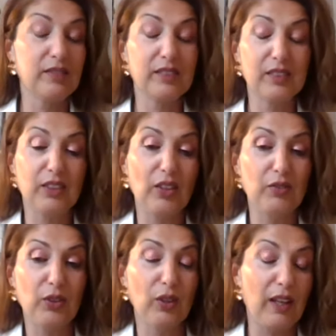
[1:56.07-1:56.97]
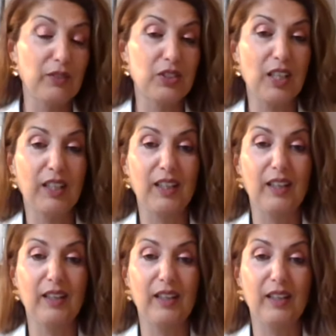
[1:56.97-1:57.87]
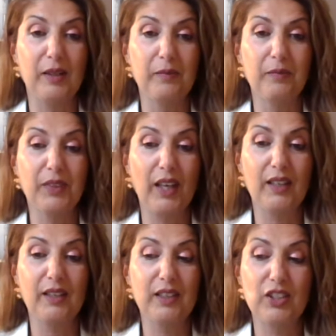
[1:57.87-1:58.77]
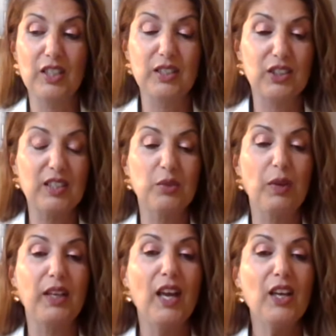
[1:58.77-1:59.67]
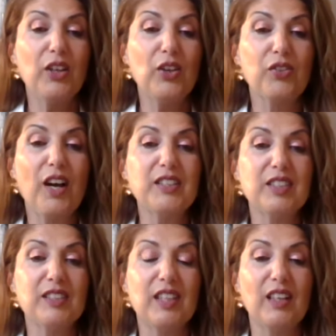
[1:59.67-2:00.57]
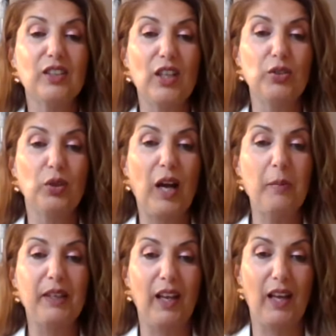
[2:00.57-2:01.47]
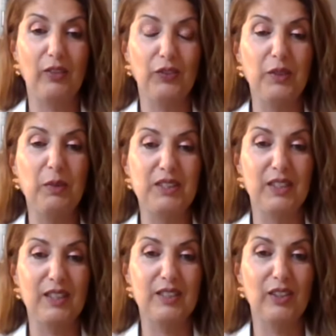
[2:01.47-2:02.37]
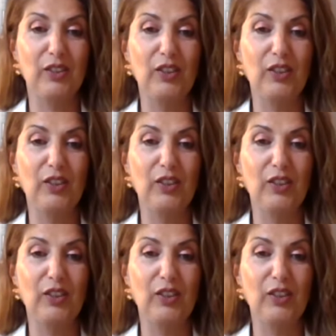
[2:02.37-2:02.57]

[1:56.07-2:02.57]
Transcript: you know, we all have to take it. And it just the way, you know, crises, they do come in life, in business. You know, you